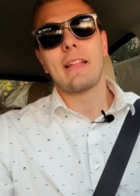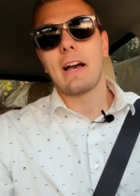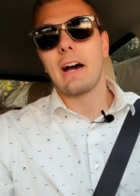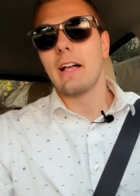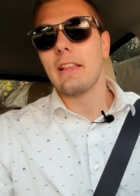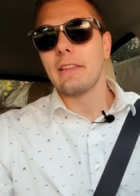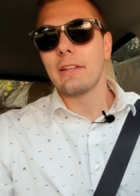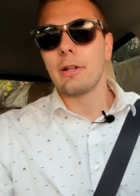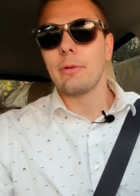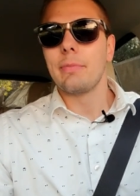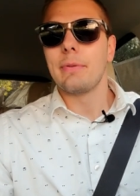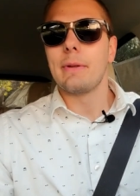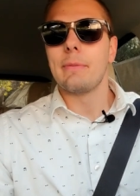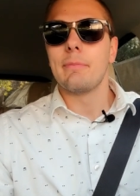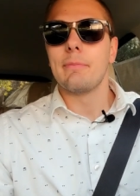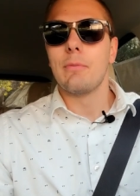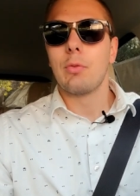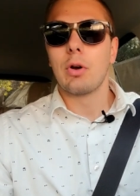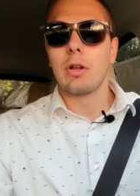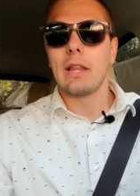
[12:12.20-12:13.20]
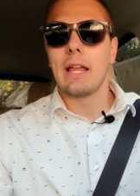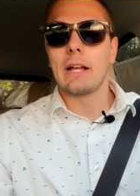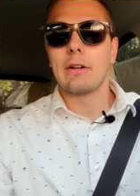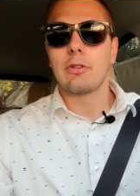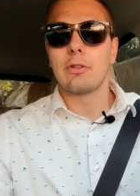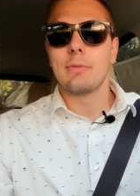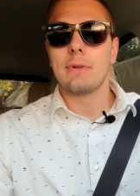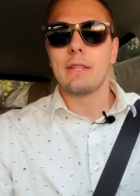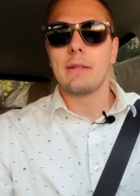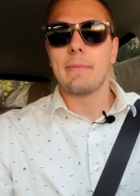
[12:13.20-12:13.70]
a little bit more
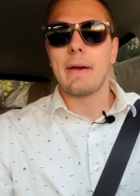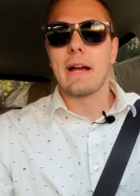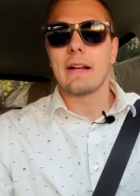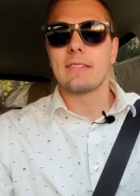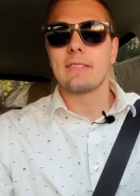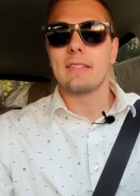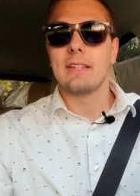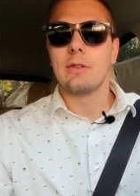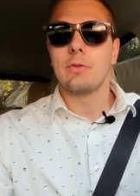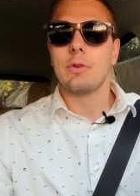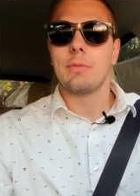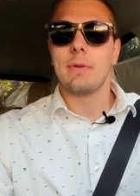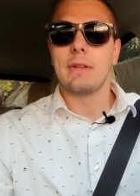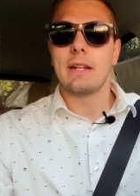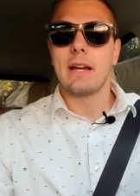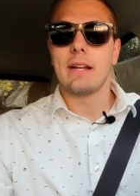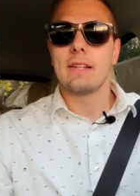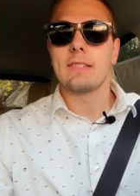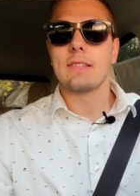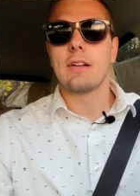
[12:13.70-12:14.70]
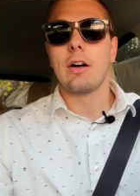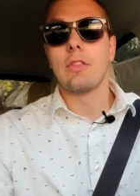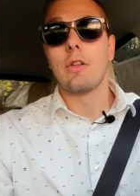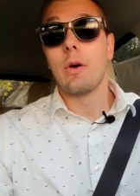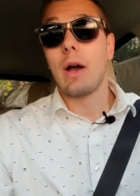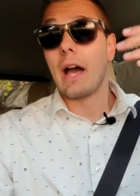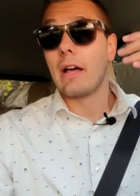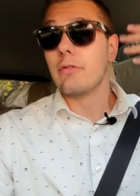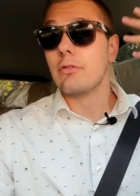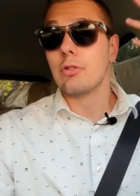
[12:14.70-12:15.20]
legroom in the back seat would be nice, although
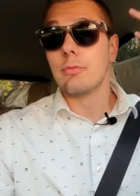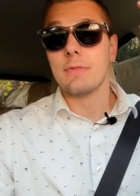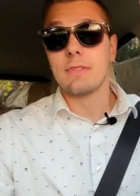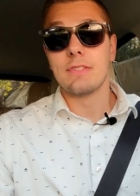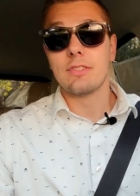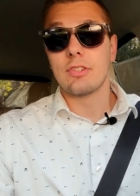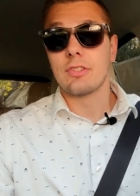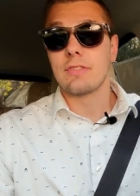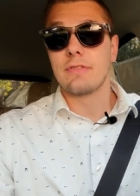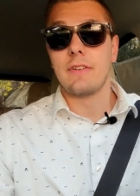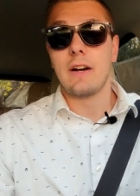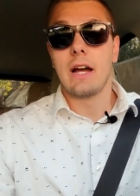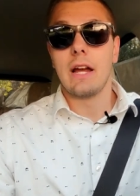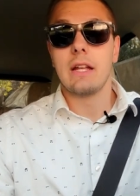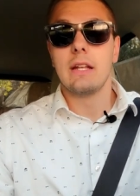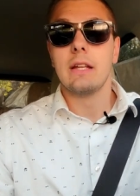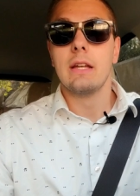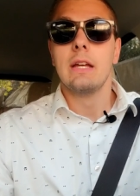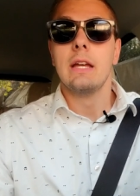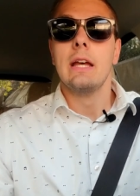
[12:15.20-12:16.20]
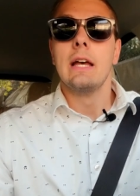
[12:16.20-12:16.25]
headroom is just fine.